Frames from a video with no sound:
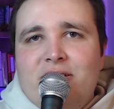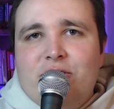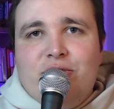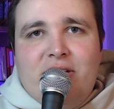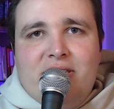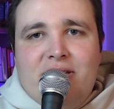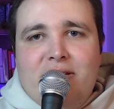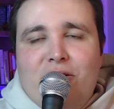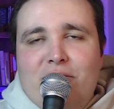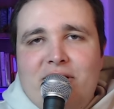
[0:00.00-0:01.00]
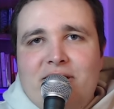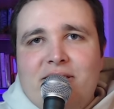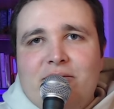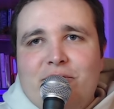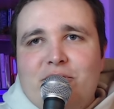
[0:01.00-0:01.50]
stressing going into
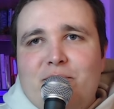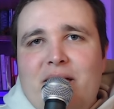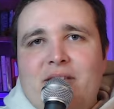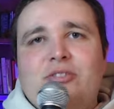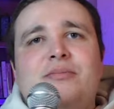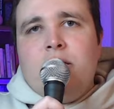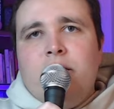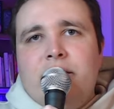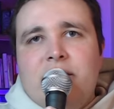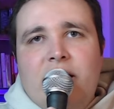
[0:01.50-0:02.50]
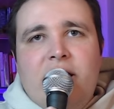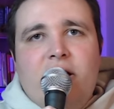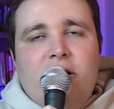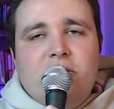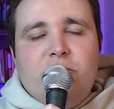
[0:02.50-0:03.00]
this first match. Tonight,
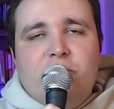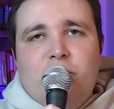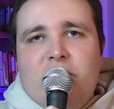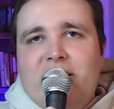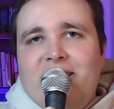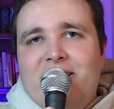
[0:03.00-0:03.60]
Hunter was playing a